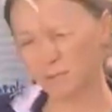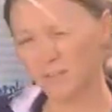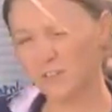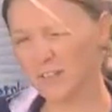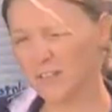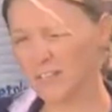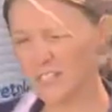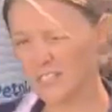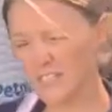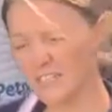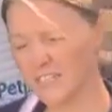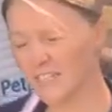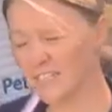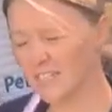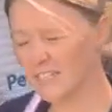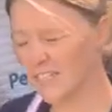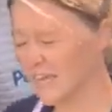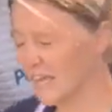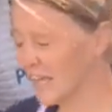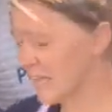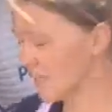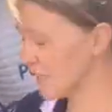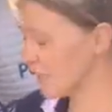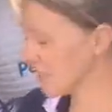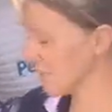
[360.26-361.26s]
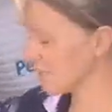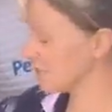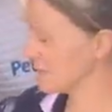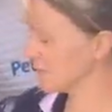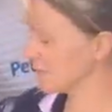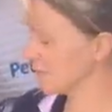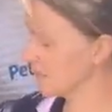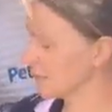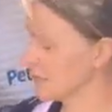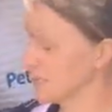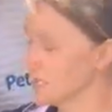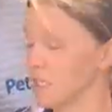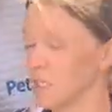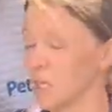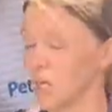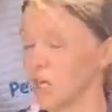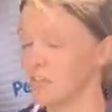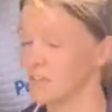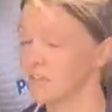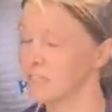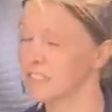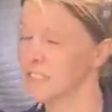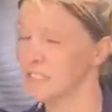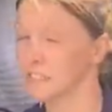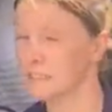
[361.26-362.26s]
first aid kit.
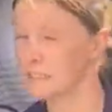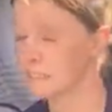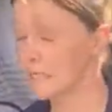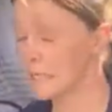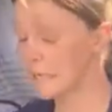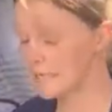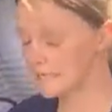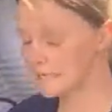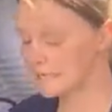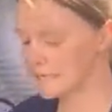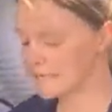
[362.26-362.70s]
Obviously the size